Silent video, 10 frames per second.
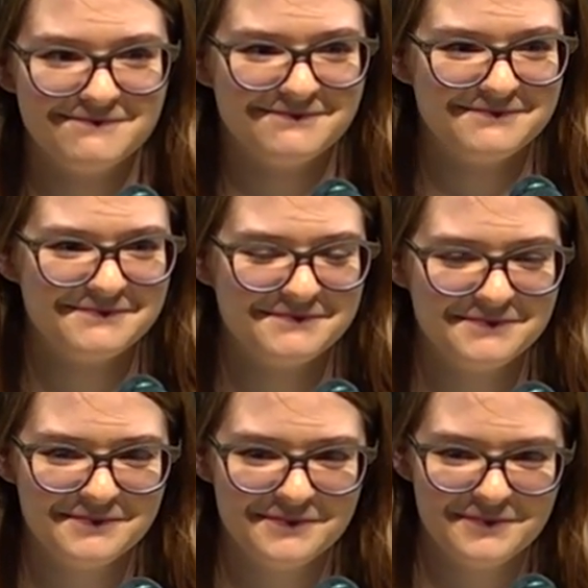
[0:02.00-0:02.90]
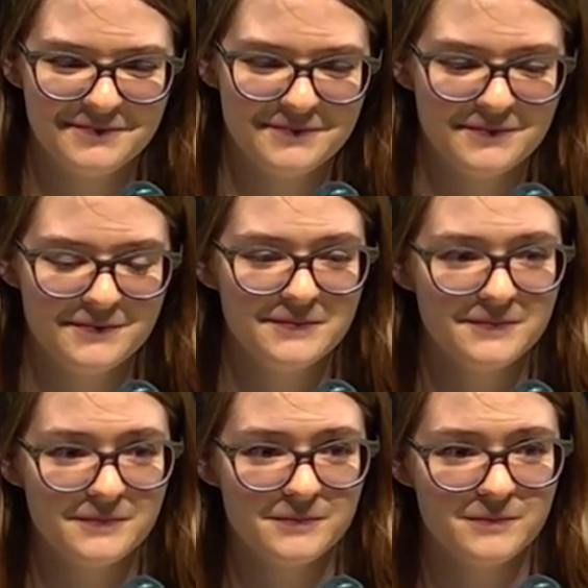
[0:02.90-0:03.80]

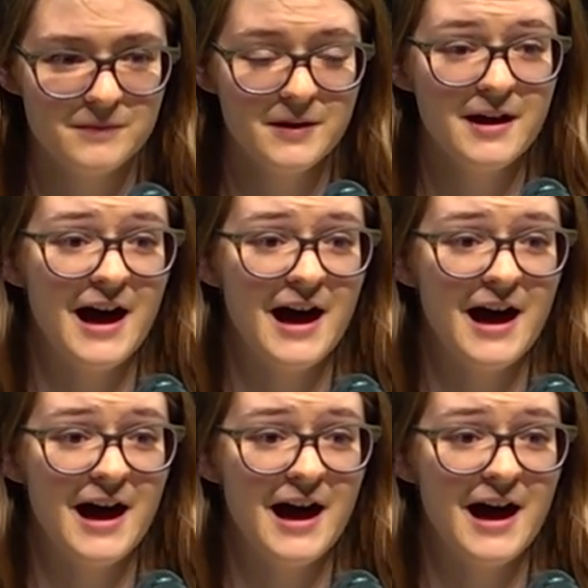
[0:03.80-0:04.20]
(not speaking)